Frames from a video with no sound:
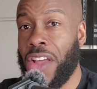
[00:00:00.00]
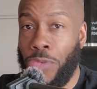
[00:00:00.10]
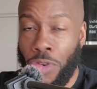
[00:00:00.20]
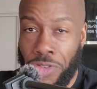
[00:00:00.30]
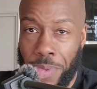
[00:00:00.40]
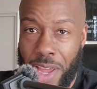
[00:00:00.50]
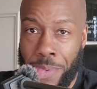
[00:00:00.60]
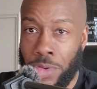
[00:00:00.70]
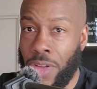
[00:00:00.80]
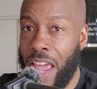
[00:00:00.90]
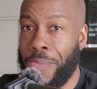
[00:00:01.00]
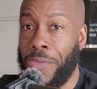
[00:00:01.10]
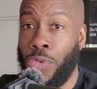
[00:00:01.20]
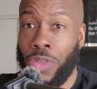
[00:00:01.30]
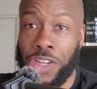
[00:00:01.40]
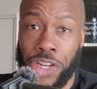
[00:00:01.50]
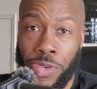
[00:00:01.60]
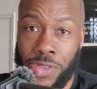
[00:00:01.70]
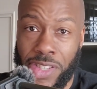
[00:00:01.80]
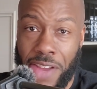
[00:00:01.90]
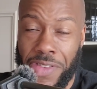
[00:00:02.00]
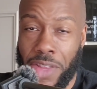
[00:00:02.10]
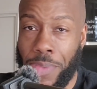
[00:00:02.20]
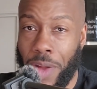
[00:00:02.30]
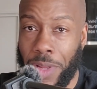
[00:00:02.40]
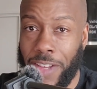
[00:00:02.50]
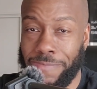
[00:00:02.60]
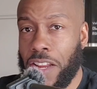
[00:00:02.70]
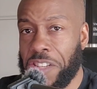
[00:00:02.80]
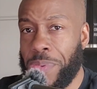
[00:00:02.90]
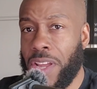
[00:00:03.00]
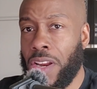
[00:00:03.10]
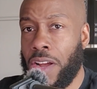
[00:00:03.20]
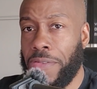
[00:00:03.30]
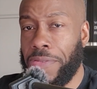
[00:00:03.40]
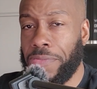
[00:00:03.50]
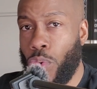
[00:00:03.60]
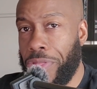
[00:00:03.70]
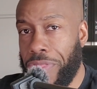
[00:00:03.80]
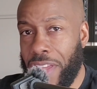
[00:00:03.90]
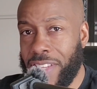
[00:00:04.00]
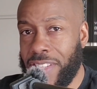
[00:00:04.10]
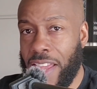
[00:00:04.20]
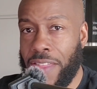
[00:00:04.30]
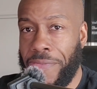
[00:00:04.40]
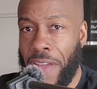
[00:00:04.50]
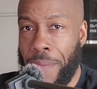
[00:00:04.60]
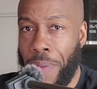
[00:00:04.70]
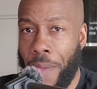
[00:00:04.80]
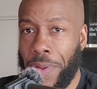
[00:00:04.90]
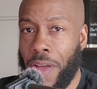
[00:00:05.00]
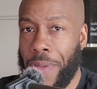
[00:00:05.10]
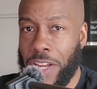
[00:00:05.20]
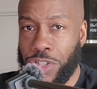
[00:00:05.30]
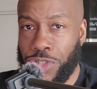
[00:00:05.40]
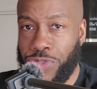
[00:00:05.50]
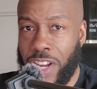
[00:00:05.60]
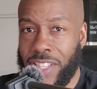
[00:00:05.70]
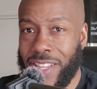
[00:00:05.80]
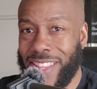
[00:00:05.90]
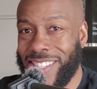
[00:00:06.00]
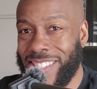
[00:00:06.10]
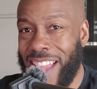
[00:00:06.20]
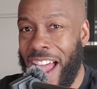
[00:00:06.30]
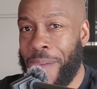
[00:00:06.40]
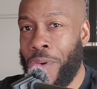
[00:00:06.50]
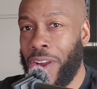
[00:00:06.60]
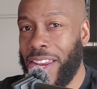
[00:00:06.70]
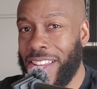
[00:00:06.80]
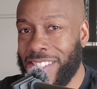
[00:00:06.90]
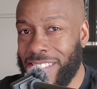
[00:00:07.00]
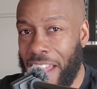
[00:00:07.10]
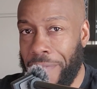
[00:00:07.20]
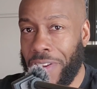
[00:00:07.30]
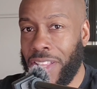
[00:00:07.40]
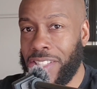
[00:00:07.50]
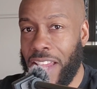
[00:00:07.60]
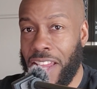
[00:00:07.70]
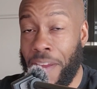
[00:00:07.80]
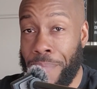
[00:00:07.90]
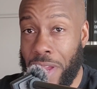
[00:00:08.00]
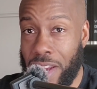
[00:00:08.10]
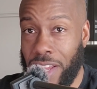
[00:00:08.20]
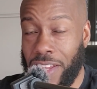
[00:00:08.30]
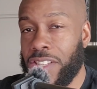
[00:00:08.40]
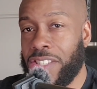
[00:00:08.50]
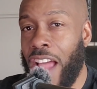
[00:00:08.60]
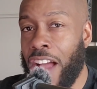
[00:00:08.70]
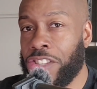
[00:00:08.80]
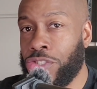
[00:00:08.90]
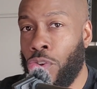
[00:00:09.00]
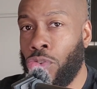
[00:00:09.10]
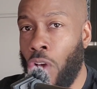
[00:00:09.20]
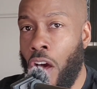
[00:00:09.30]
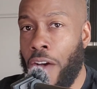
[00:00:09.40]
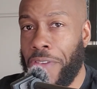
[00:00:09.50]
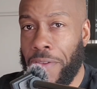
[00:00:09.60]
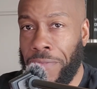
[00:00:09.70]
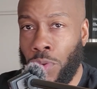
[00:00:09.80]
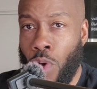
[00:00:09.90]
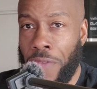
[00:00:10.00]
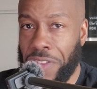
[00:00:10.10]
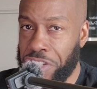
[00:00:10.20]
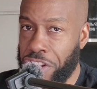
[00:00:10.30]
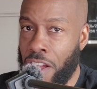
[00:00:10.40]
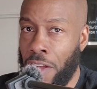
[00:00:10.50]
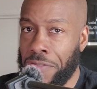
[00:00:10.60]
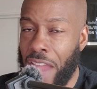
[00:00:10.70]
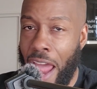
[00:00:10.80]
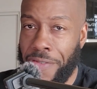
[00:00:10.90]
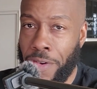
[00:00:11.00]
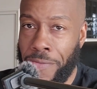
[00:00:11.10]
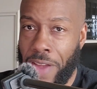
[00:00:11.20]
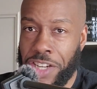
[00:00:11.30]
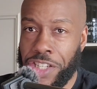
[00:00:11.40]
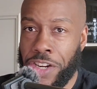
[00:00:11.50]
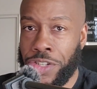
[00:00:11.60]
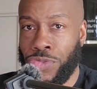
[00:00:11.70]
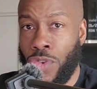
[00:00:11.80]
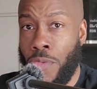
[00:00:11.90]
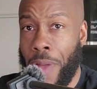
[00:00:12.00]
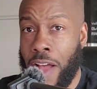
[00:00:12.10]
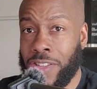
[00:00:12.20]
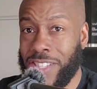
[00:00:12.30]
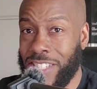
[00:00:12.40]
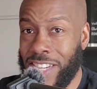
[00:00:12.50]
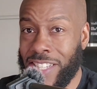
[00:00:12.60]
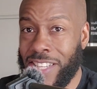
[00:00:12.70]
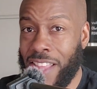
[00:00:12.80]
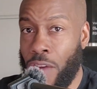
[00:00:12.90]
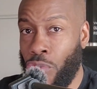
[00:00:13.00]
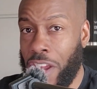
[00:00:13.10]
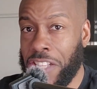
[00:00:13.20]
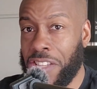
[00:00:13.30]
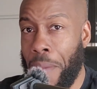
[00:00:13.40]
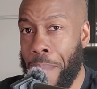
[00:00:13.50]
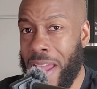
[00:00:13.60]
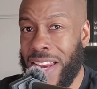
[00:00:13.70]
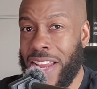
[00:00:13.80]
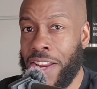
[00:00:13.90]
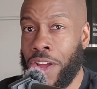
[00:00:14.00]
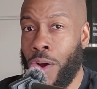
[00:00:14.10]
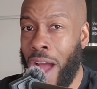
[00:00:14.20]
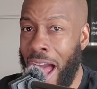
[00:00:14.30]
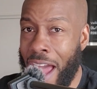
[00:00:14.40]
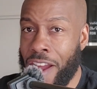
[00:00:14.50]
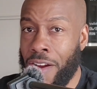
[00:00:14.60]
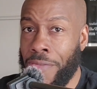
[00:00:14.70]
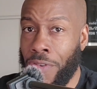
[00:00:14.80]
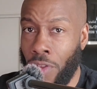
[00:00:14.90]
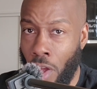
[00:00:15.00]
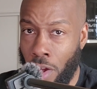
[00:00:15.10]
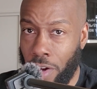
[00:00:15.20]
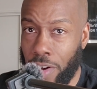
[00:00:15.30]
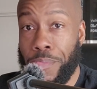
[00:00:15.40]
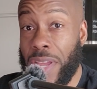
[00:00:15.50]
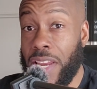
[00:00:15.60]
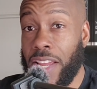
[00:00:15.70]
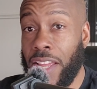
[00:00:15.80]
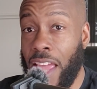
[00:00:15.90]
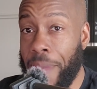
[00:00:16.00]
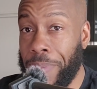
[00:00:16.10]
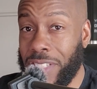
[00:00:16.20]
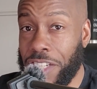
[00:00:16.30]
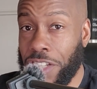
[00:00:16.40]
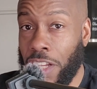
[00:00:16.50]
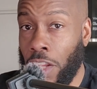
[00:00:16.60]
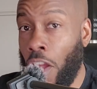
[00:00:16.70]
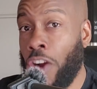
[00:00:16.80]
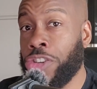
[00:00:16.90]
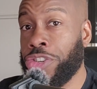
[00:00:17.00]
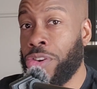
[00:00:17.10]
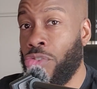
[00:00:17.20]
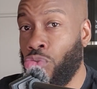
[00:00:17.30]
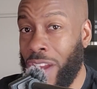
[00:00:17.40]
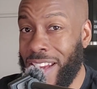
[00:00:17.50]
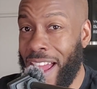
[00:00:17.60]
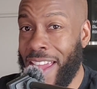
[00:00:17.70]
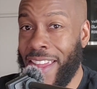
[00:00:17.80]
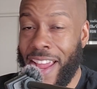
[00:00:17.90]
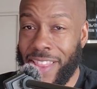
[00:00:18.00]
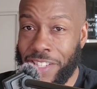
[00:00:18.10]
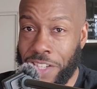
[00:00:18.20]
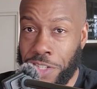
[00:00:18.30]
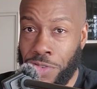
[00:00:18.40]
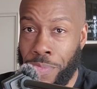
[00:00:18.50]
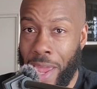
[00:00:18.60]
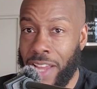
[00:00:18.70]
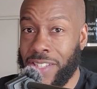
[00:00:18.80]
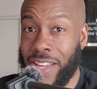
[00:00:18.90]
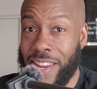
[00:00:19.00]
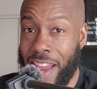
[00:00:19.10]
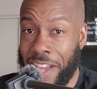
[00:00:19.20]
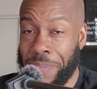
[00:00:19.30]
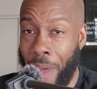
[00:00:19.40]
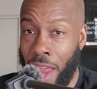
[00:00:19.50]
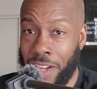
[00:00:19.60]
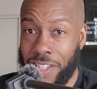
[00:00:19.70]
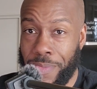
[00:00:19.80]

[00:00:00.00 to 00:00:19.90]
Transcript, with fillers: before their people and before the general safety of the public. Now, speaking of, with this and the Fed pumping up interest rates, the stock market is definitely taking a beating. Stocks sold off and flew off the shelves after Fed Chair Jerome Powell suggested that rates may need to go higher for longer, meaning a potentially larger rate hike at the central bank's next policy